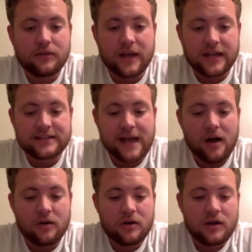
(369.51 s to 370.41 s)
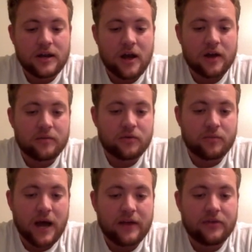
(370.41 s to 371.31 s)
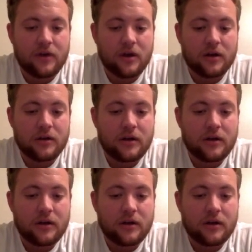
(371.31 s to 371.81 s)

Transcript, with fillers: That gets out. Now I can do Python